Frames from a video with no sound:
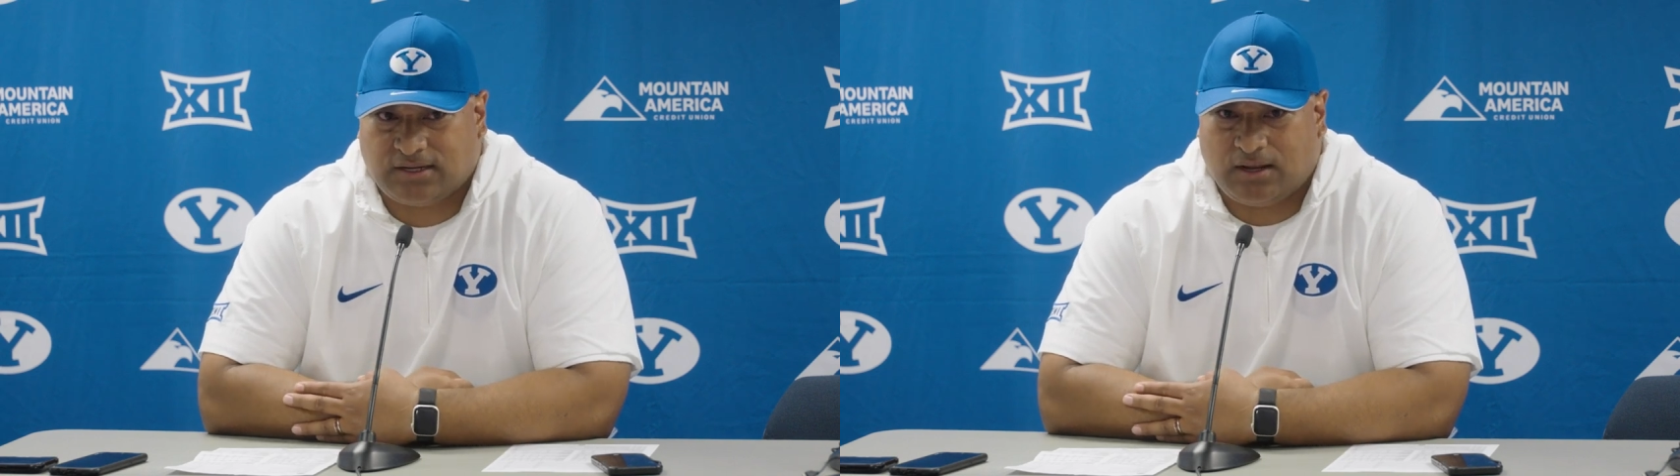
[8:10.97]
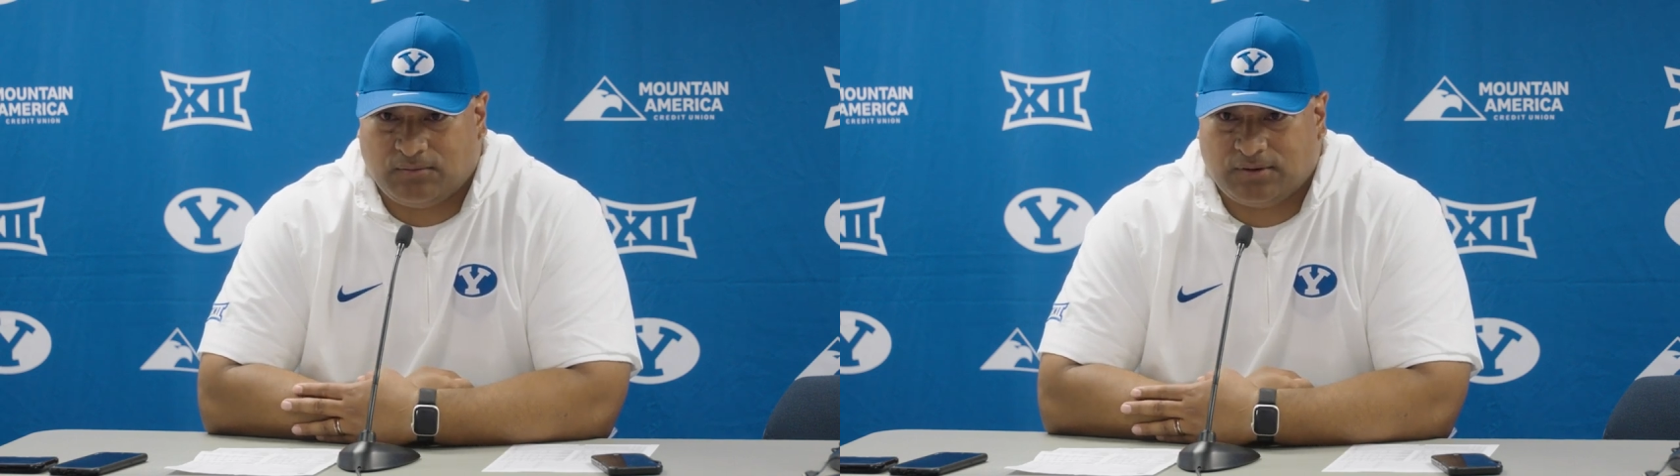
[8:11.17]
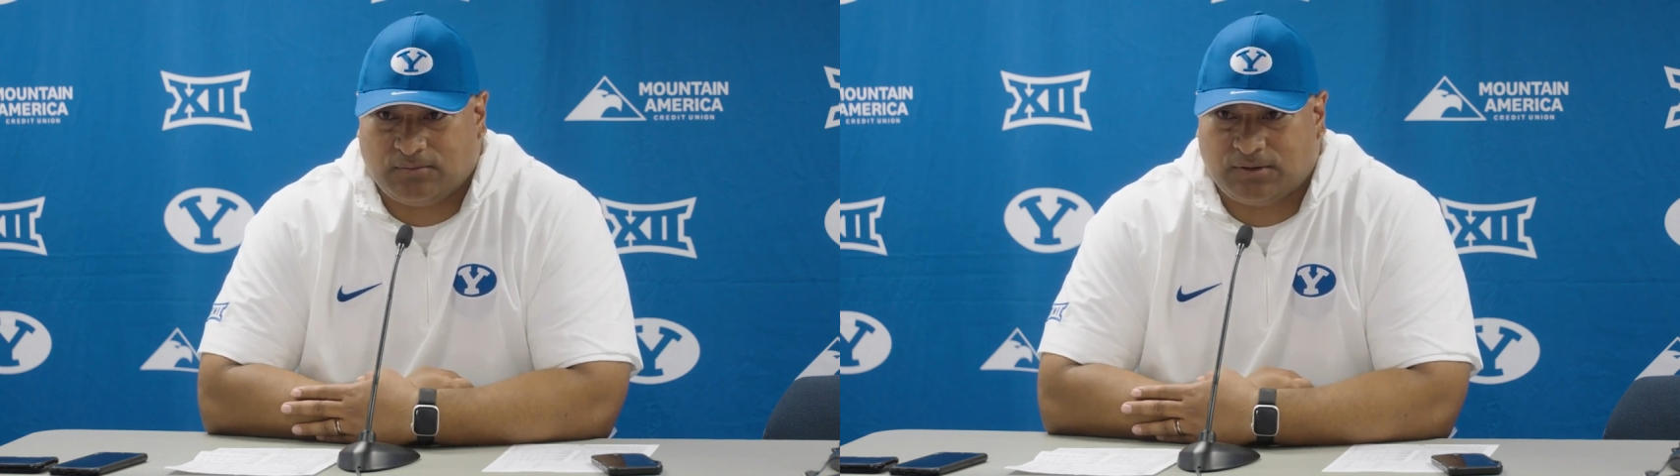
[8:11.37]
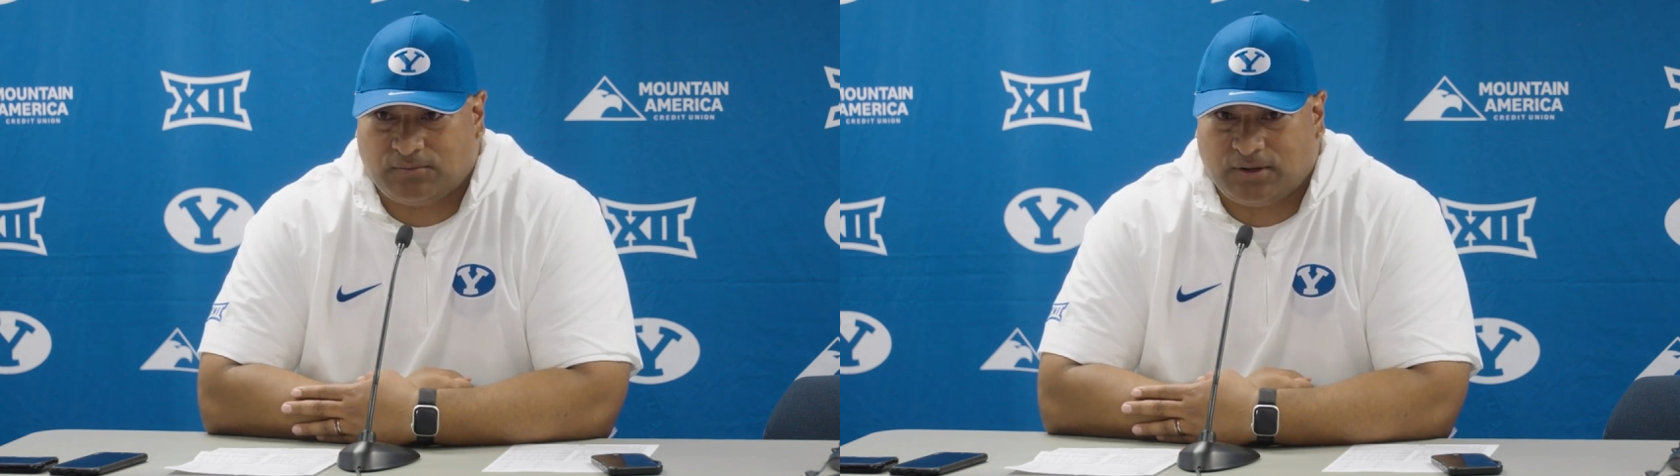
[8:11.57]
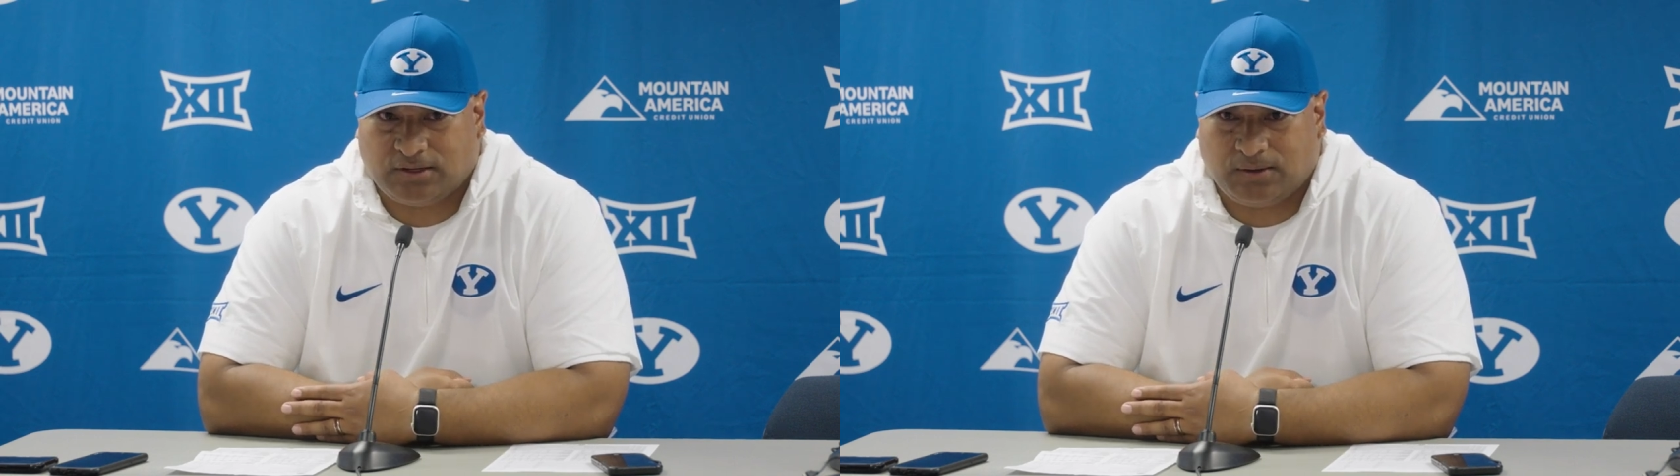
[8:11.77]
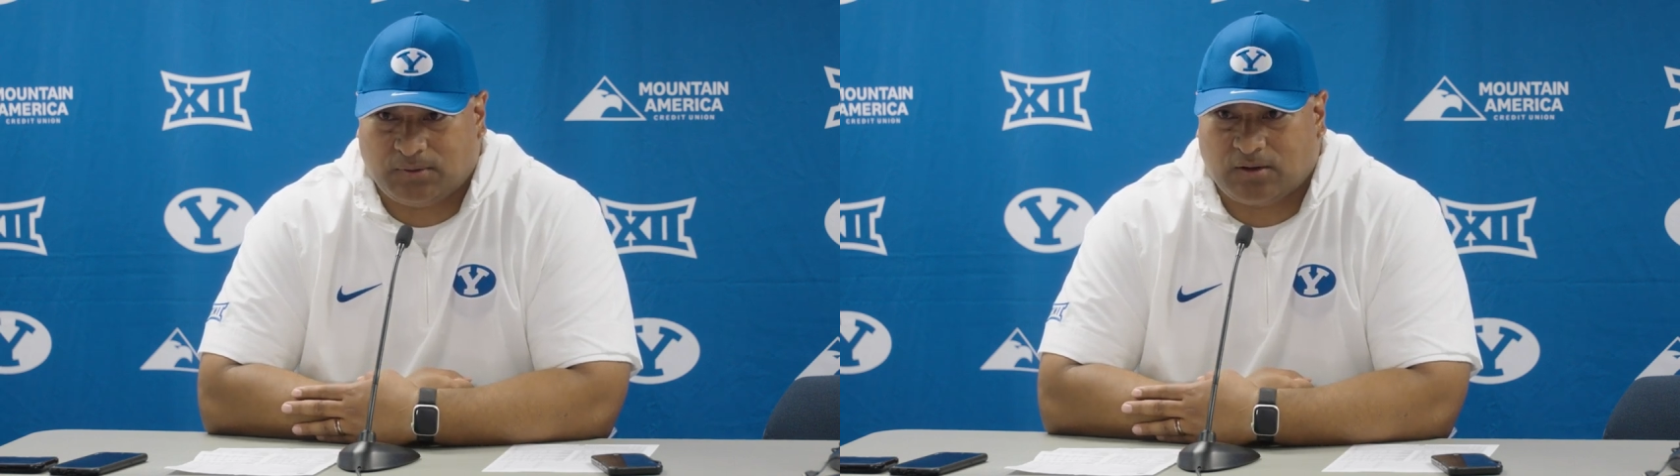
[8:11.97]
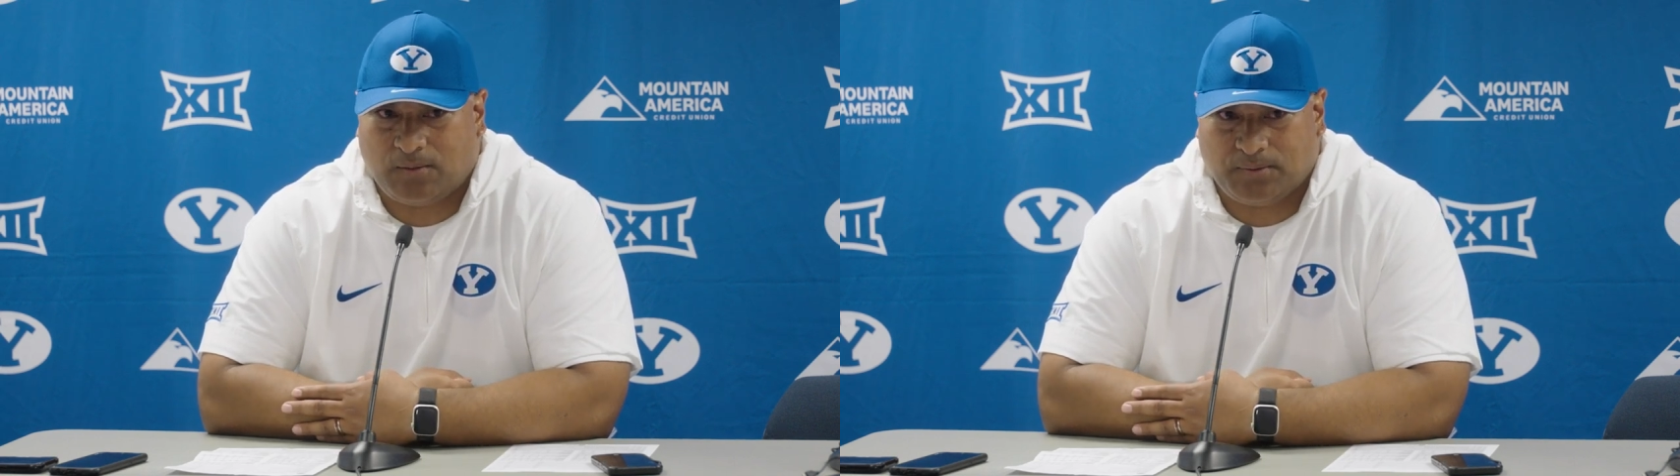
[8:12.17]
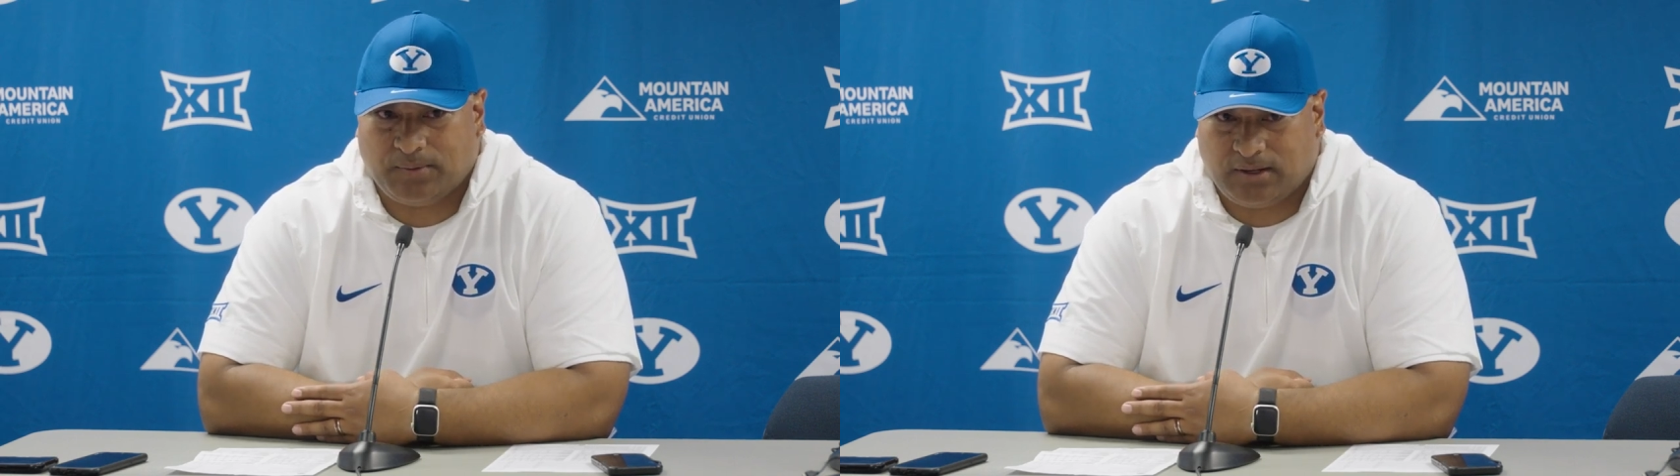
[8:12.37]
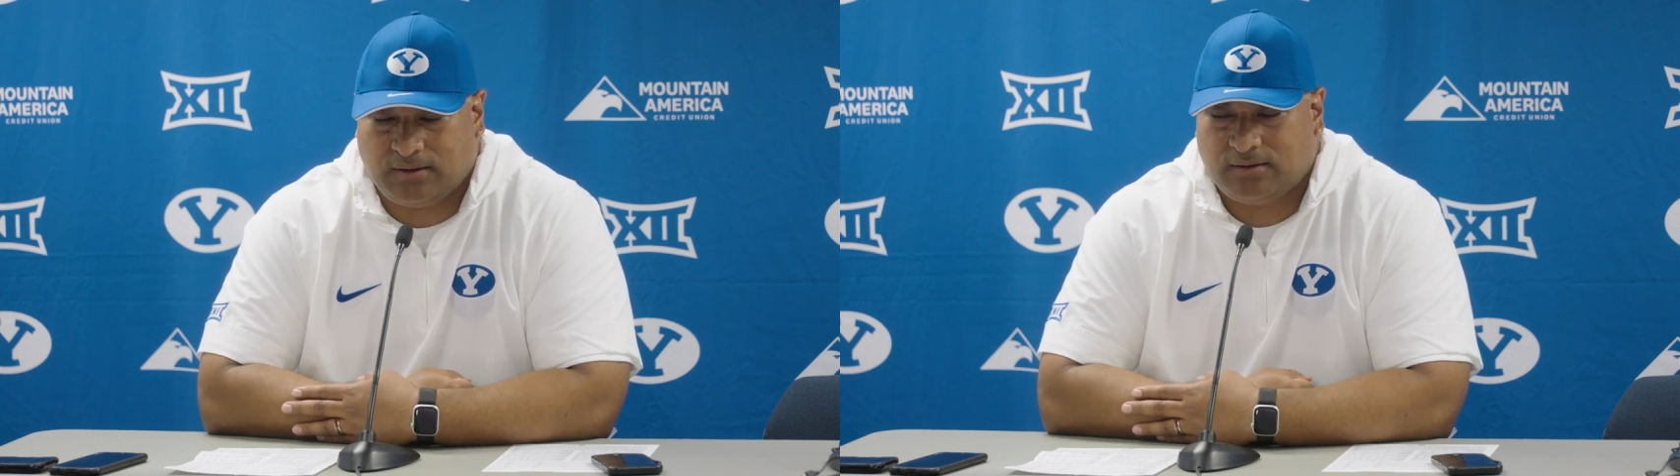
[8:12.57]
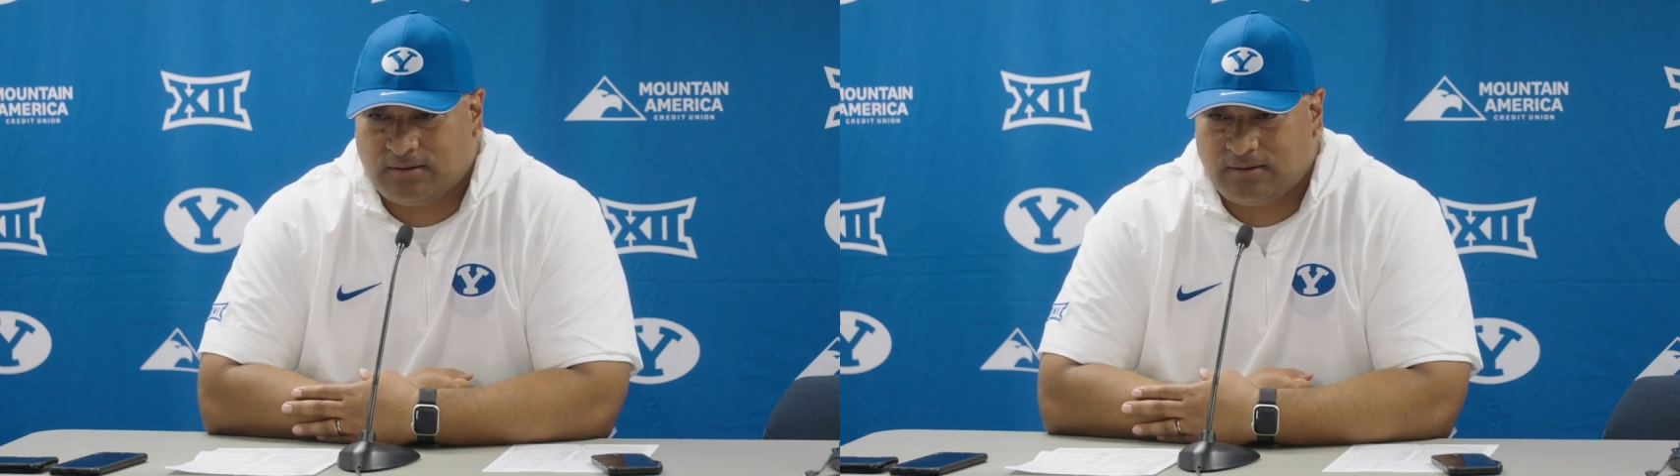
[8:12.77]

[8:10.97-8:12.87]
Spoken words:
it out with a run game to complement it.